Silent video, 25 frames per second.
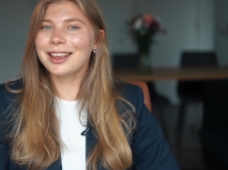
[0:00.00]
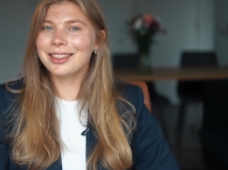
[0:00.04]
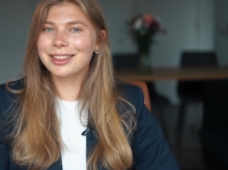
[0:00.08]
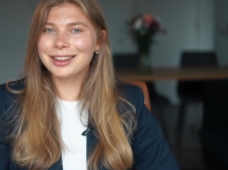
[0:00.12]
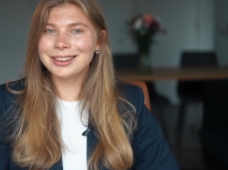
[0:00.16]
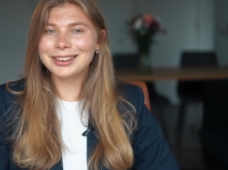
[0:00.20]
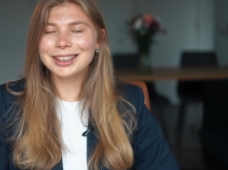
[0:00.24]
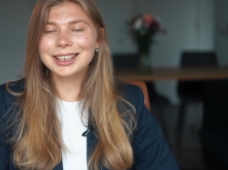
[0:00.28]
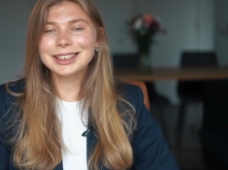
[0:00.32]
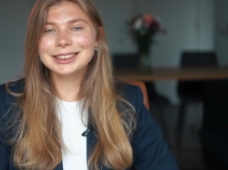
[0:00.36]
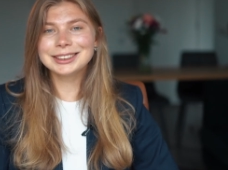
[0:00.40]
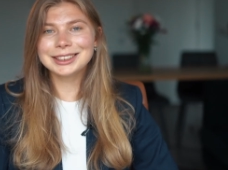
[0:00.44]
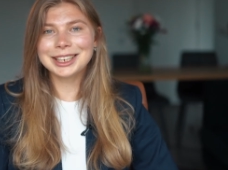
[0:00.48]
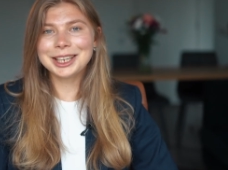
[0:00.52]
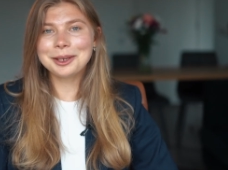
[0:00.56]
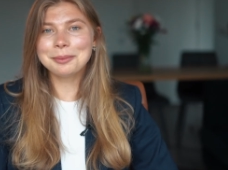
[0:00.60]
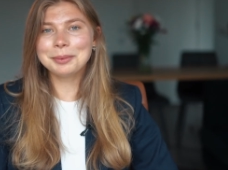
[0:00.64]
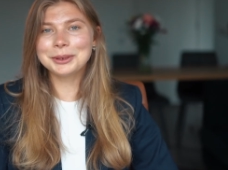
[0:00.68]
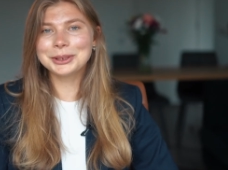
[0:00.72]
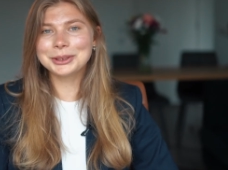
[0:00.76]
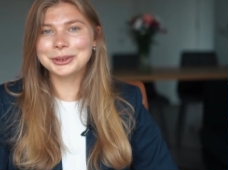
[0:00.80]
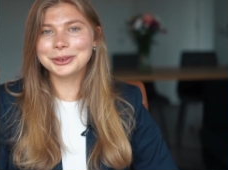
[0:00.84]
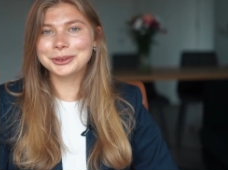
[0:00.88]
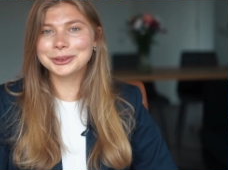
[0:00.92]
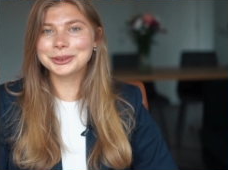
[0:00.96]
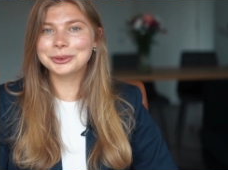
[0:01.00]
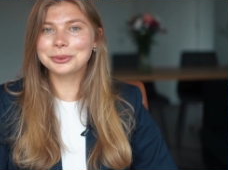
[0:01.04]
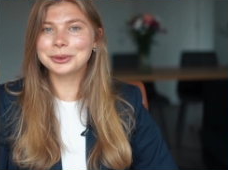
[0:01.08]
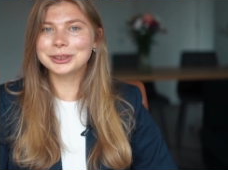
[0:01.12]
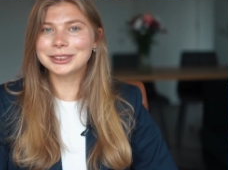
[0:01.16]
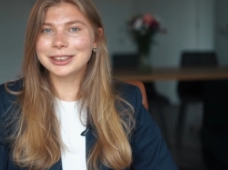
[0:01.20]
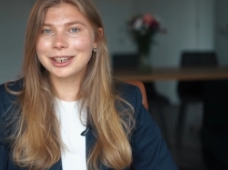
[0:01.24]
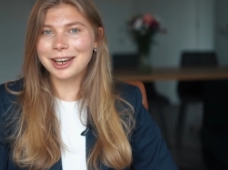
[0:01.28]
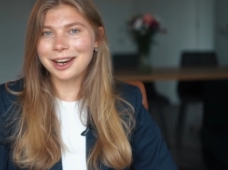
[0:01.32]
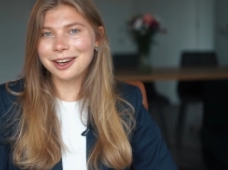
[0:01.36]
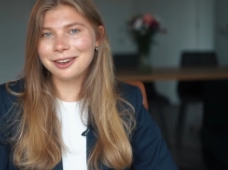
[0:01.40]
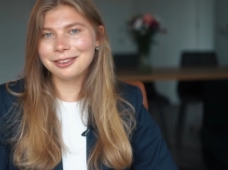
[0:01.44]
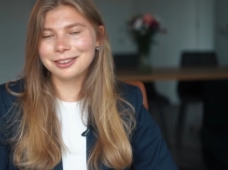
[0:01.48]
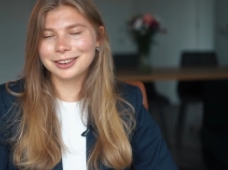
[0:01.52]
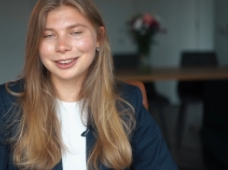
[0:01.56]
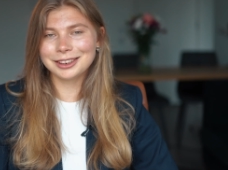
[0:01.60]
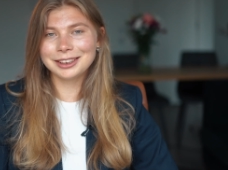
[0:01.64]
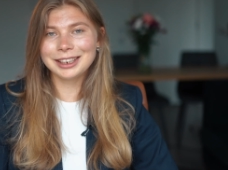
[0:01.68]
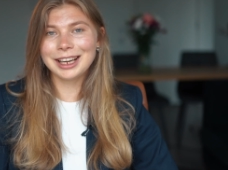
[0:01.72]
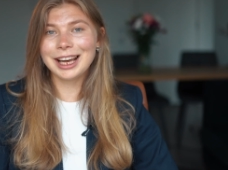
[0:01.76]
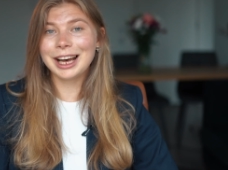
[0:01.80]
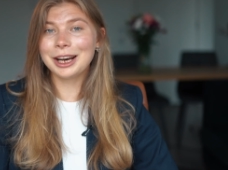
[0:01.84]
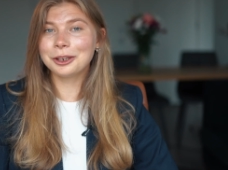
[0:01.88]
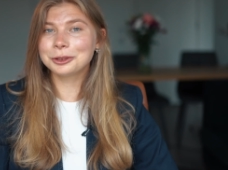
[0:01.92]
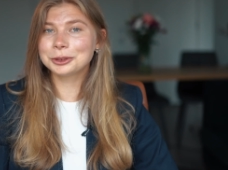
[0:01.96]
In the next episode, we'll
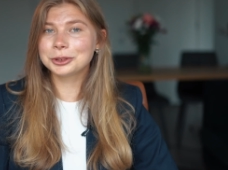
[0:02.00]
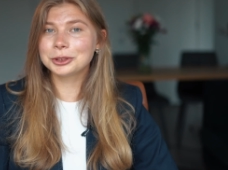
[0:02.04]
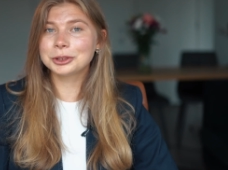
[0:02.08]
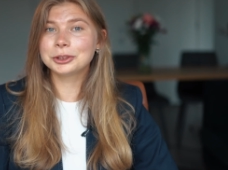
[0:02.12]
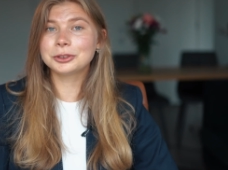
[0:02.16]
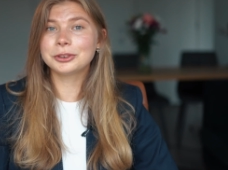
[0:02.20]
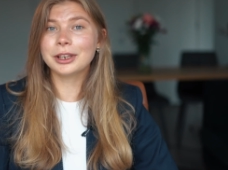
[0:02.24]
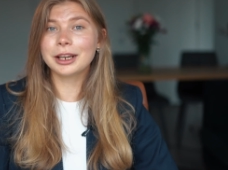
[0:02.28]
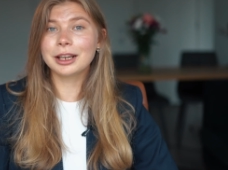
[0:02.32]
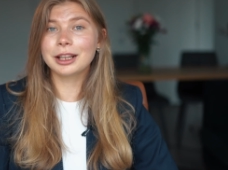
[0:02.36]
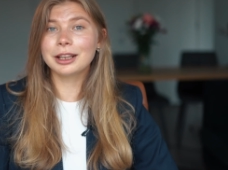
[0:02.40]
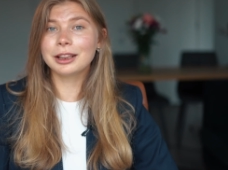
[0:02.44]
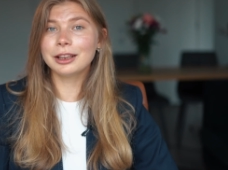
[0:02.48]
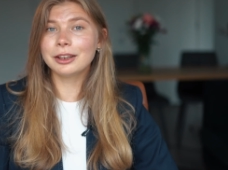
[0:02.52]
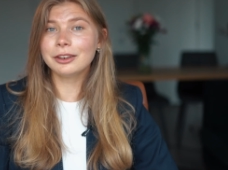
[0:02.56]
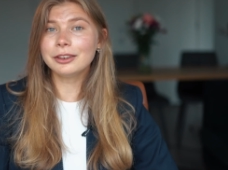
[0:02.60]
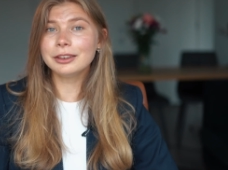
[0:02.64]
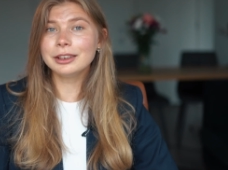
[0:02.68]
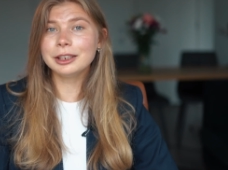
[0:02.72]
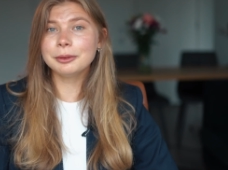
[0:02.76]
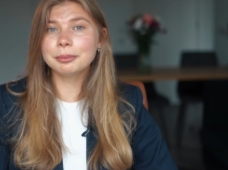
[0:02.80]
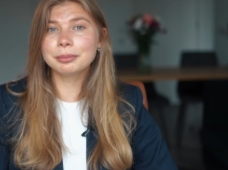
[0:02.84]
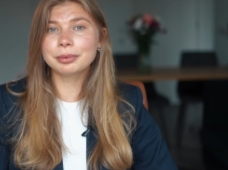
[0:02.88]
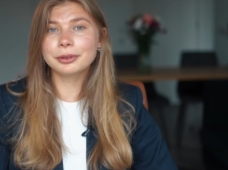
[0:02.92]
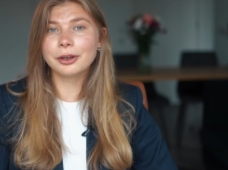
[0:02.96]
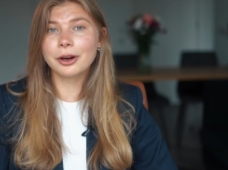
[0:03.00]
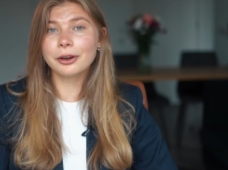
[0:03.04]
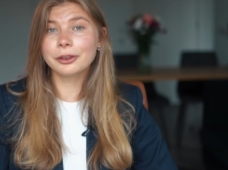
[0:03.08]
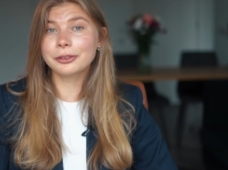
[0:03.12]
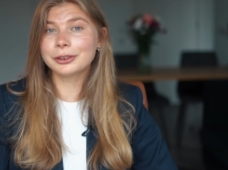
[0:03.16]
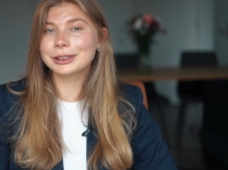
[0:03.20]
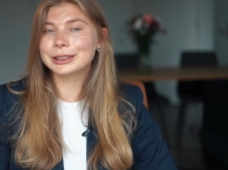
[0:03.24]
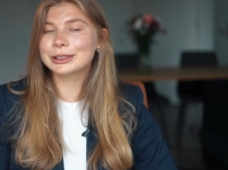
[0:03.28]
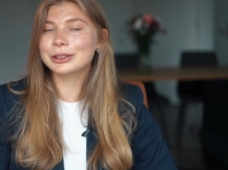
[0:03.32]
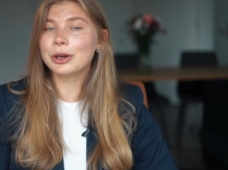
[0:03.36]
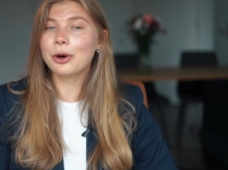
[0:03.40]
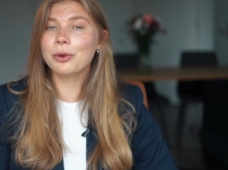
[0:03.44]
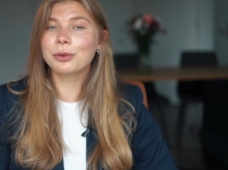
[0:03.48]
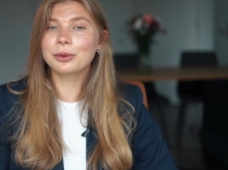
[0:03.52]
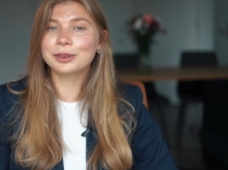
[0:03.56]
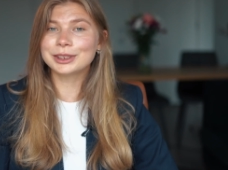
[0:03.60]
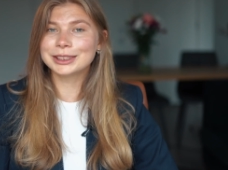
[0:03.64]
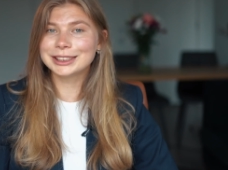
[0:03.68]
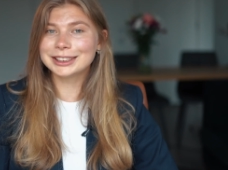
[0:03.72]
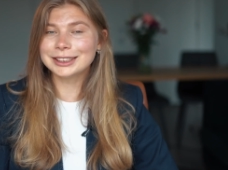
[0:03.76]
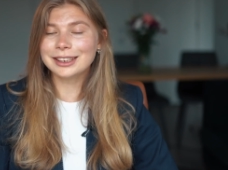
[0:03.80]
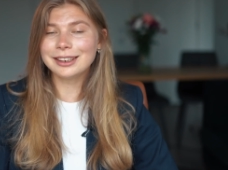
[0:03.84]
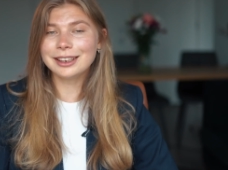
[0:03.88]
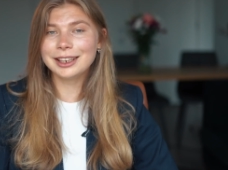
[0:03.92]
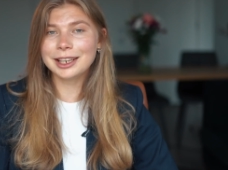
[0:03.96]
cover how to track learning progress over
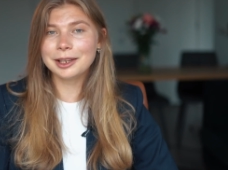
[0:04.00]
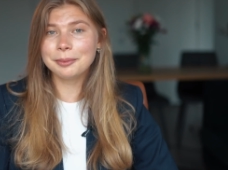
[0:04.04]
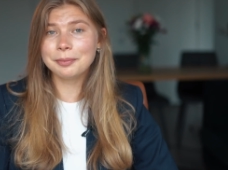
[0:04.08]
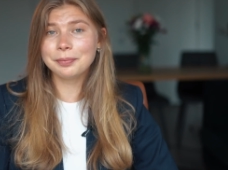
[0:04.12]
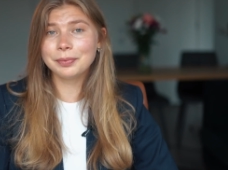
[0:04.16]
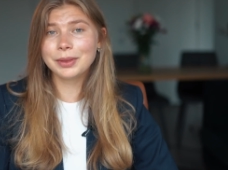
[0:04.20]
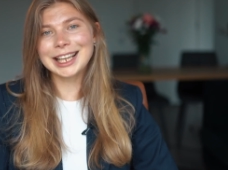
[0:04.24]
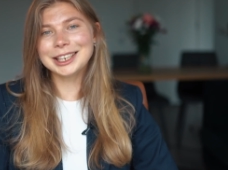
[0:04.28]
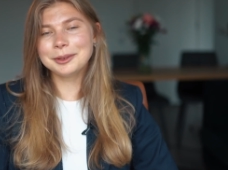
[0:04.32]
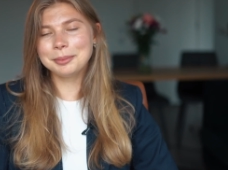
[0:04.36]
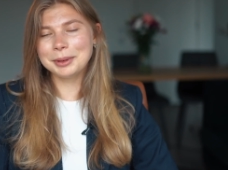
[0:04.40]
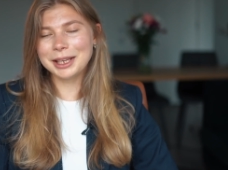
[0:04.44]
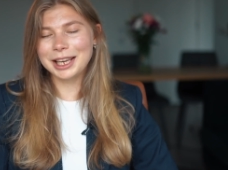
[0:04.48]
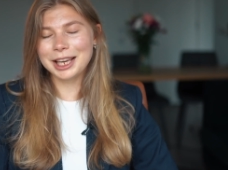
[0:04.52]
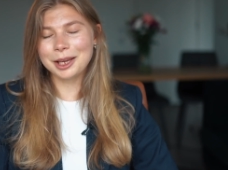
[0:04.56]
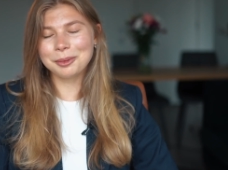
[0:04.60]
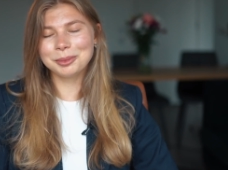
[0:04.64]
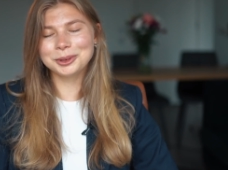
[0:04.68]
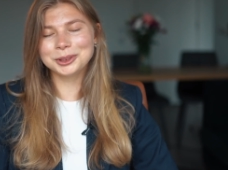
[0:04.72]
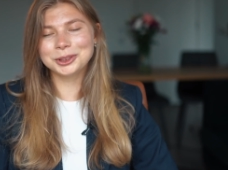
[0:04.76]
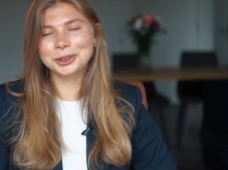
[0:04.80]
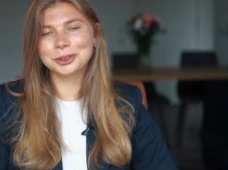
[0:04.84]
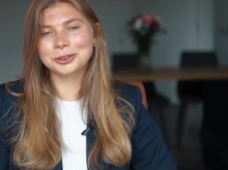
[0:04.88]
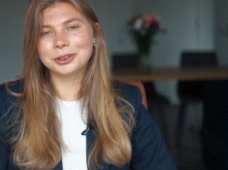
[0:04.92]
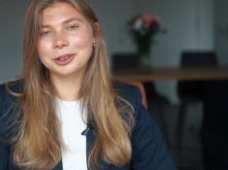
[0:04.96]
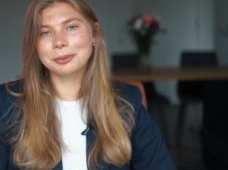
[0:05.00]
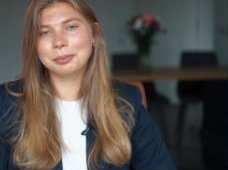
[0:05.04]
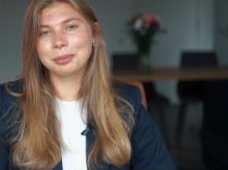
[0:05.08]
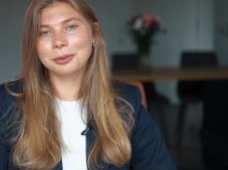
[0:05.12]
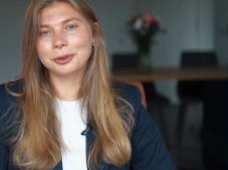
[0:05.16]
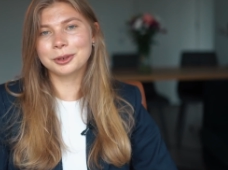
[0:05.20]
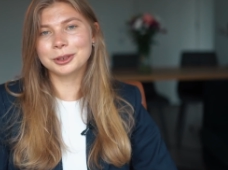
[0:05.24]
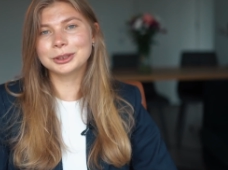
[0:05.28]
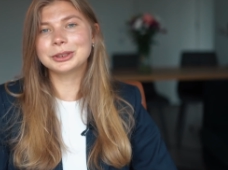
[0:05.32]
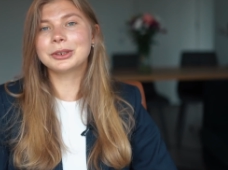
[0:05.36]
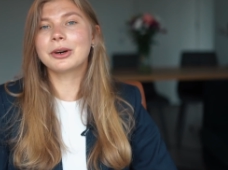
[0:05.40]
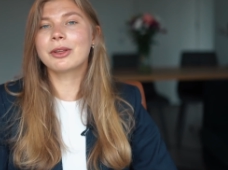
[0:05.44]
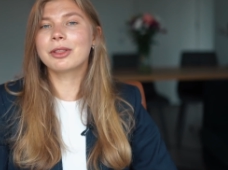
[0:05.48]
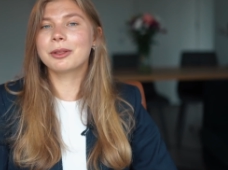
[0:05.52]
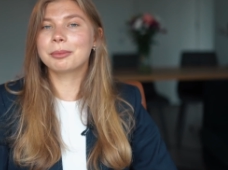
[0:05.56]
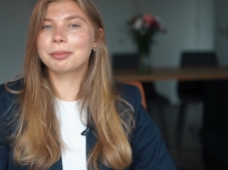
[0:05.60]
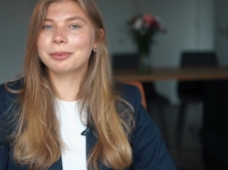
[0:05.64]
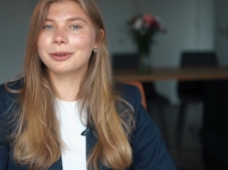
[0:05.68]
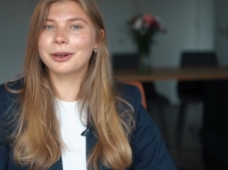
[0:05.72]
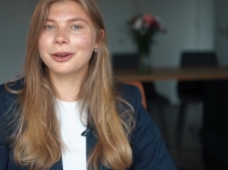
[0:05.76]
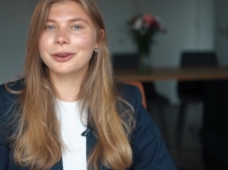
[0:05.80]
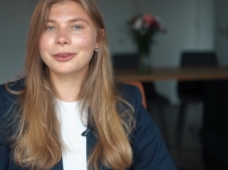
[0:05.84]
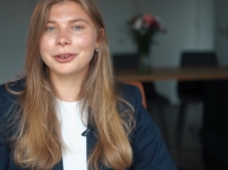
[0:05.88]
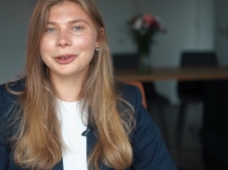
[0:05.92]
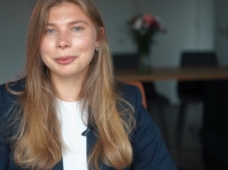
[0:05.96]
time and be able to report on the
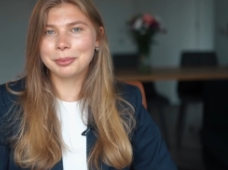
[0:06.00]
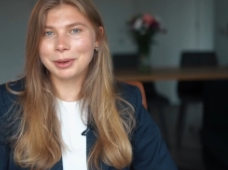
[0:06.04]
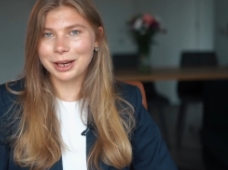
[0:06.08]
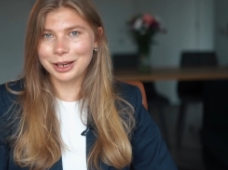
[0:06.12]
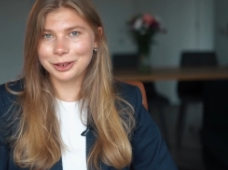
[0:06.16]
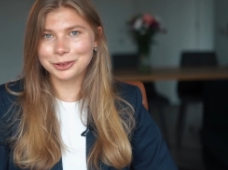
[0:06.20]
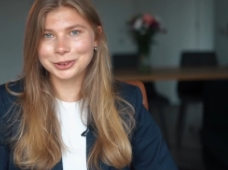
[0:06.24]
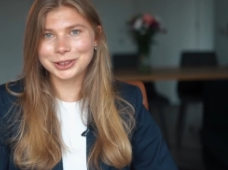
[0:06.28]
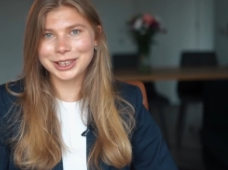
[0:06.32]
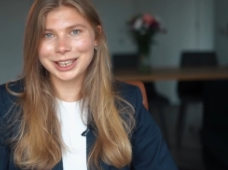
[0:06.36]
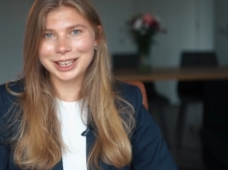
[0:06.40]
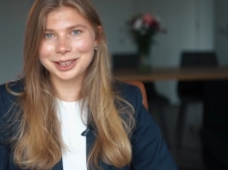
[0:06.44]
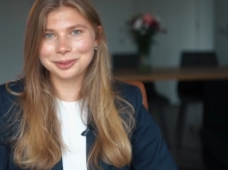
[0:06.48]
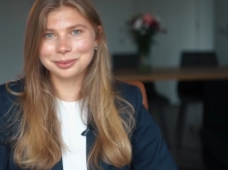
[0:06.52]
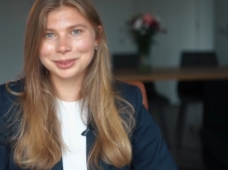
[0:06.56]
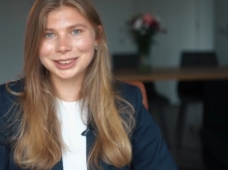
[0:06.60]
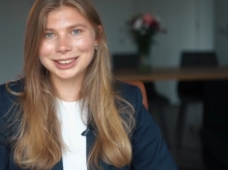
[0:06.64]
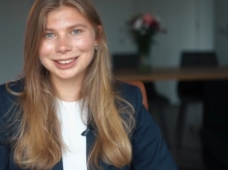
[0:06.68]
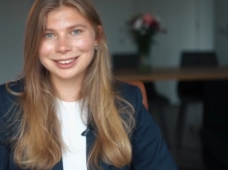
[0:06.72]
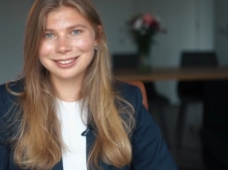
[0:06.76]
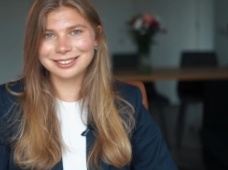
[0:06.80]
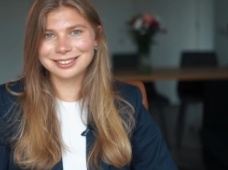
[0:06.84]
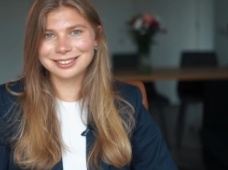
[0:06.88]
program outcomes.